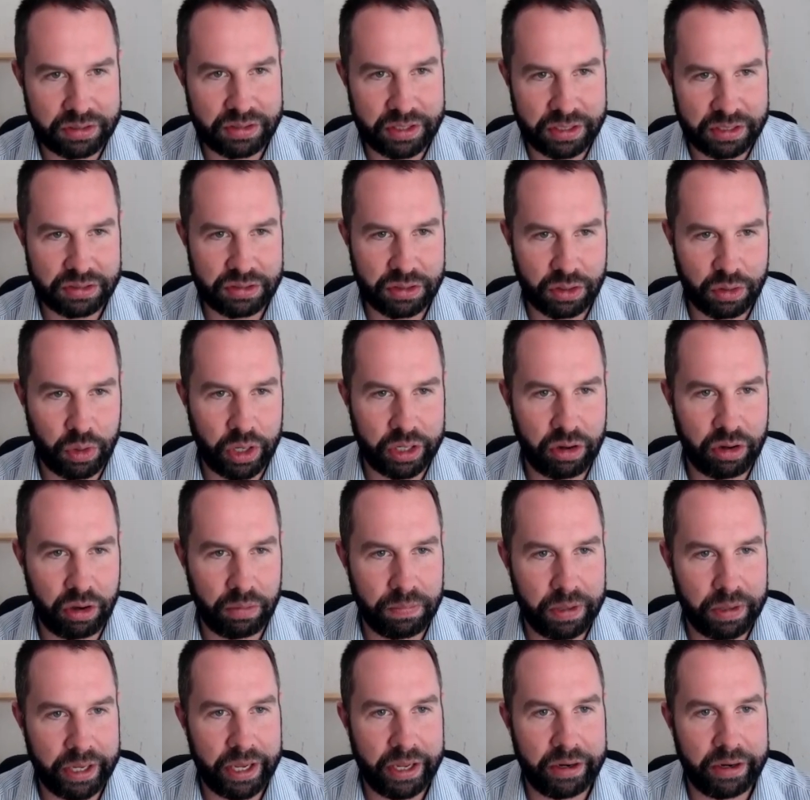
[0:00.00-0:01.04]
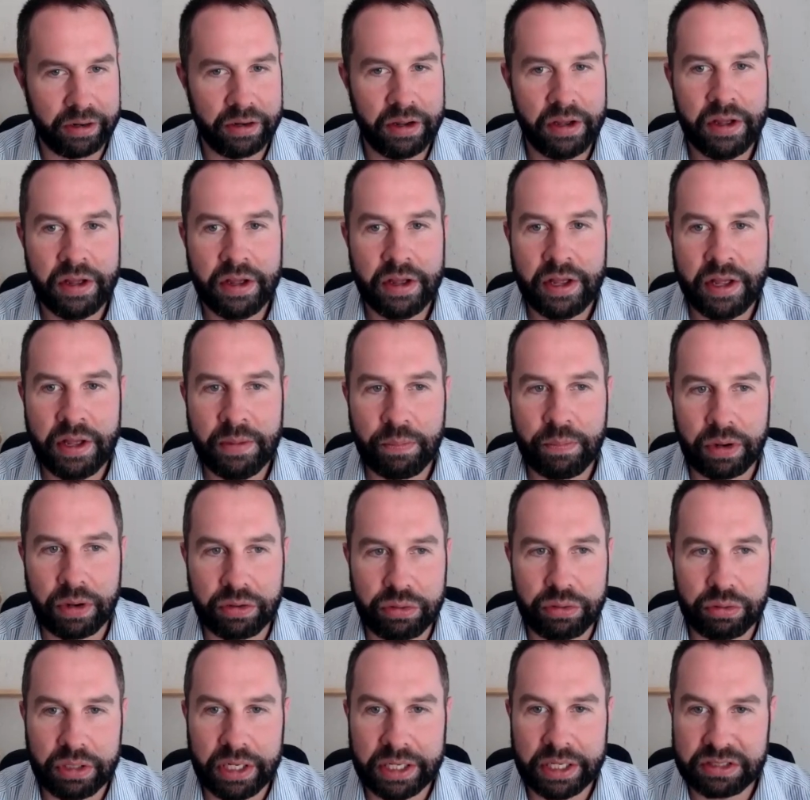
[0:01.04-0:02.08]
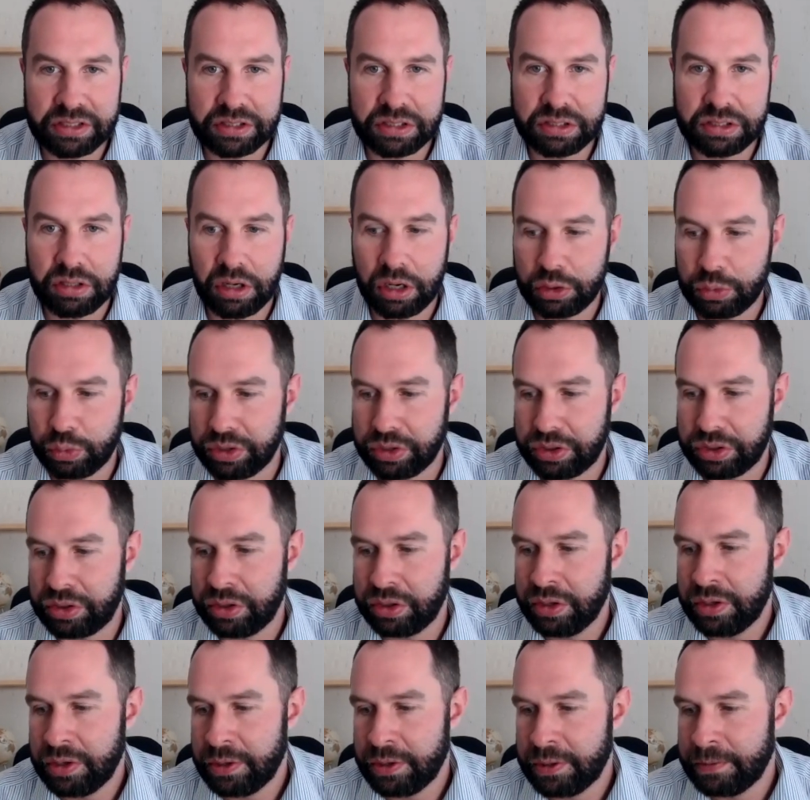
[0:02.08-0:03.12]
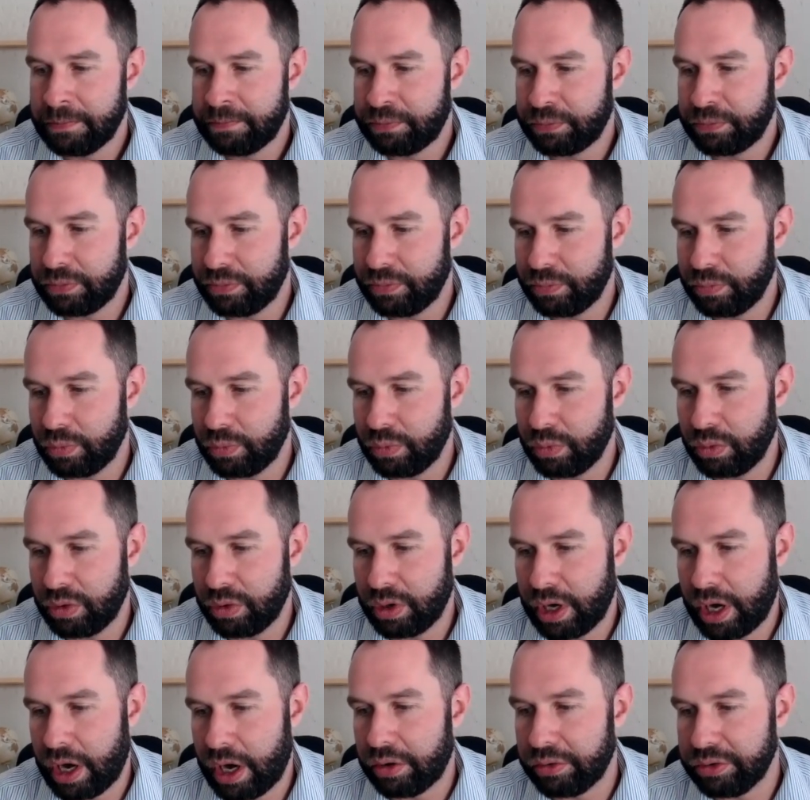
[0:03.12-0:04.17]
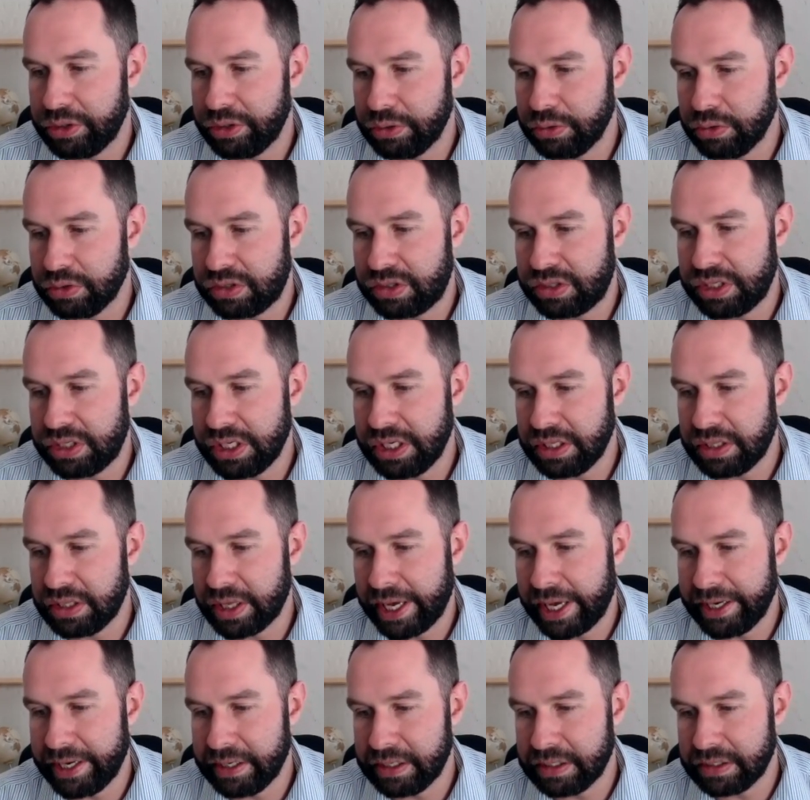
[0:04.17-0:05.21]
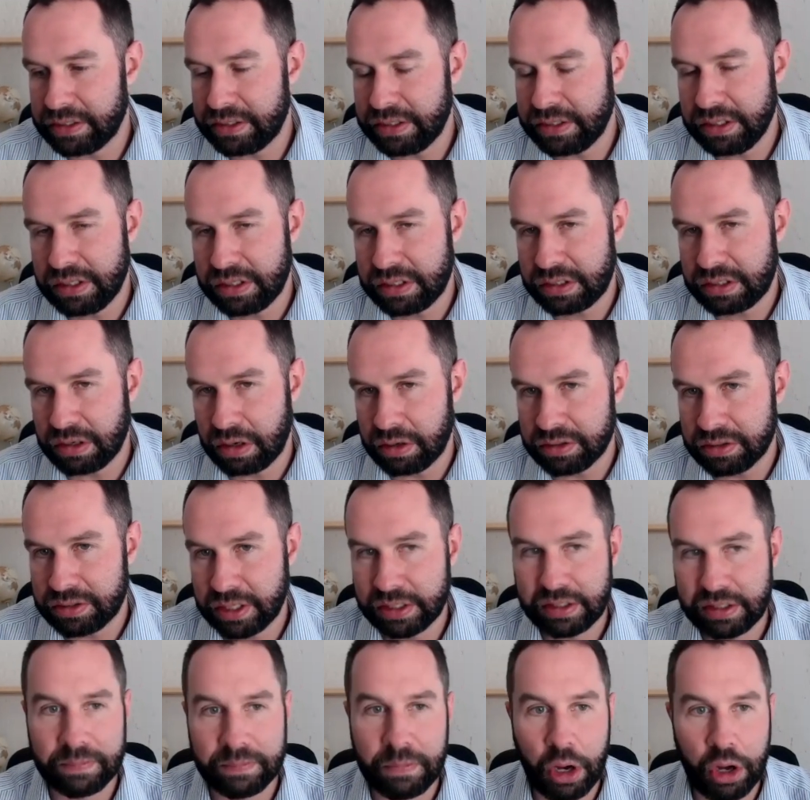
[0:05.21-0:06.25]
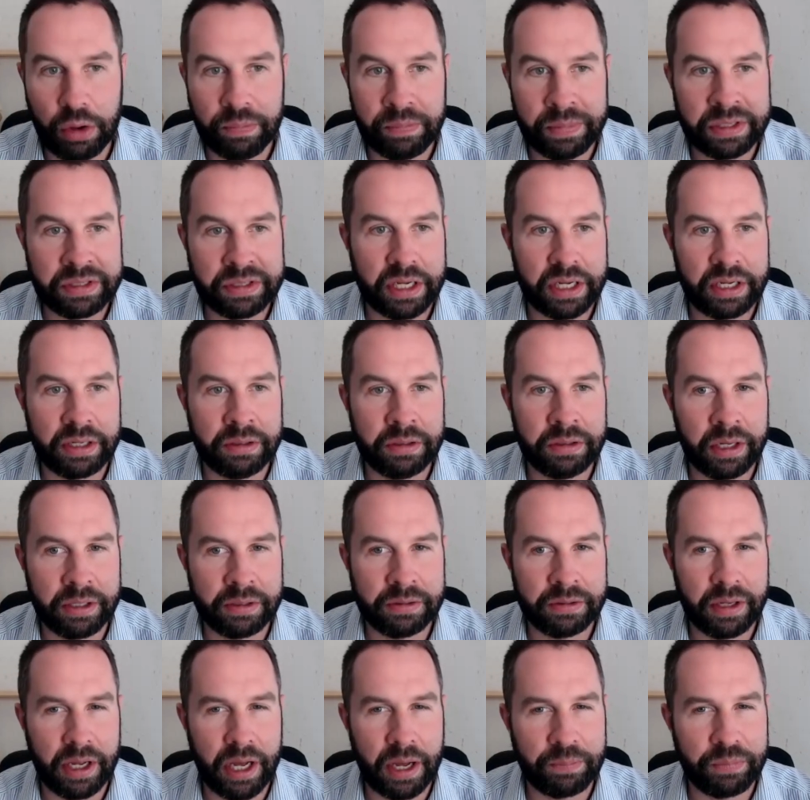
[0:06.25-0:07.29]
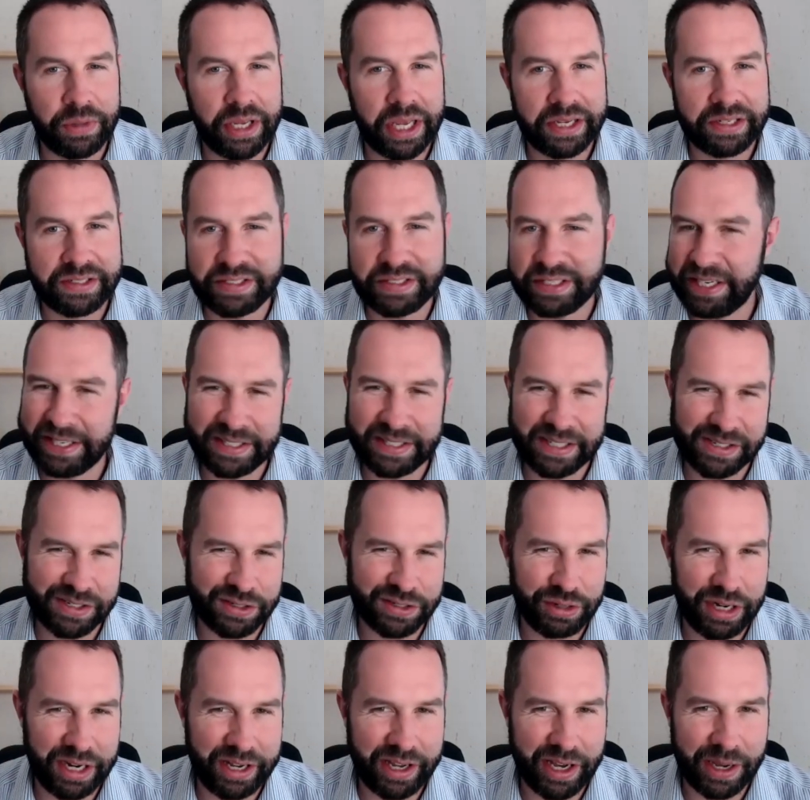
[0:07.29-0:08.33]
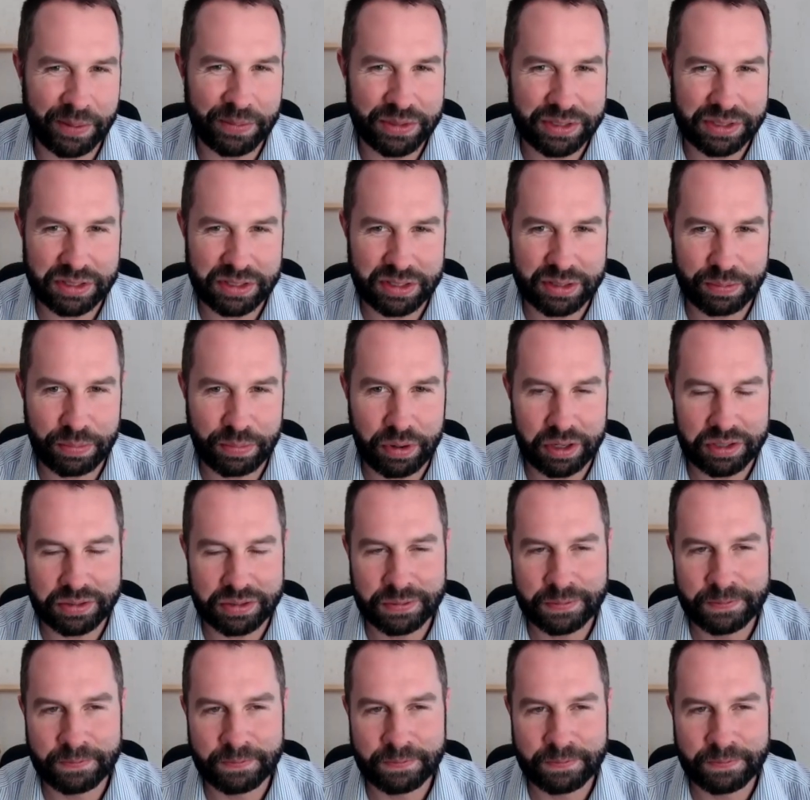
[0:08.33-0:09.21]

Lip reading: Things are quite complicated. But I thought let's just start with how you see the ANC stance at the moment, and I'm guessing it doesn't really come as a surprise.